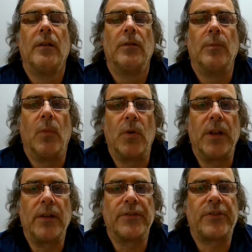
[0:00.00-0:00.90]
The
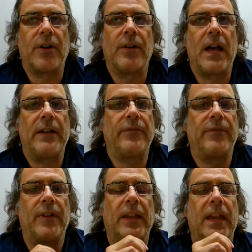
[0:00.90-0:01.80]
morning will start
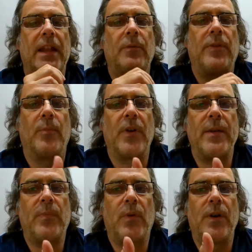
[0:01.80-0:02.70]
off again with a
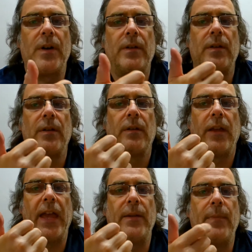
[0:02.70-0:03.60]
breadboard
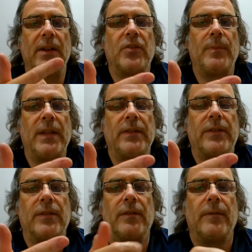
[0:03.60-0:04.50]
and
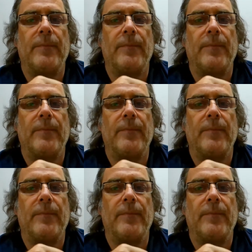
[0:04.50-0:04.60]
measurement.